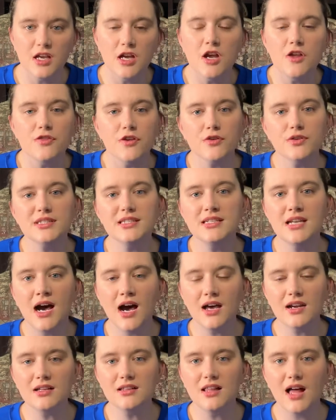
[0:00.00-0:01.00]
There is
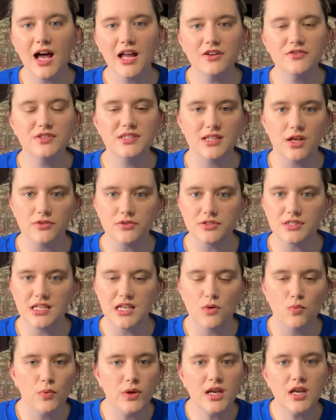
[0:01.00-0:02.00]
not a lot of subtlety.
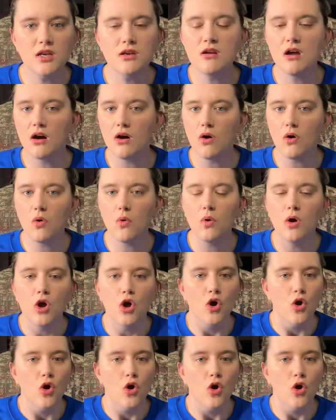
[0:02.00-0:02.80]
We know